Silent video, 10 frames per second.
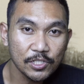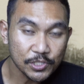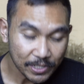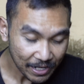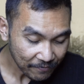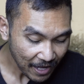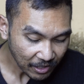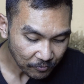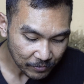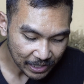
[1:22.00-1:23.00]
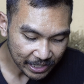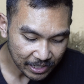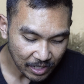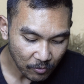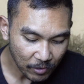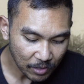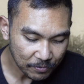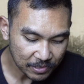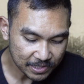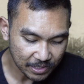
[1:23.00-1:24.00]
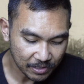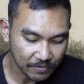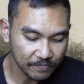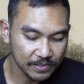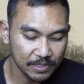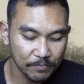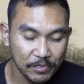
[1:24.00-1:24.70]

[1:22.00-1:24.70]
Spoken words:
So they found really well-preserved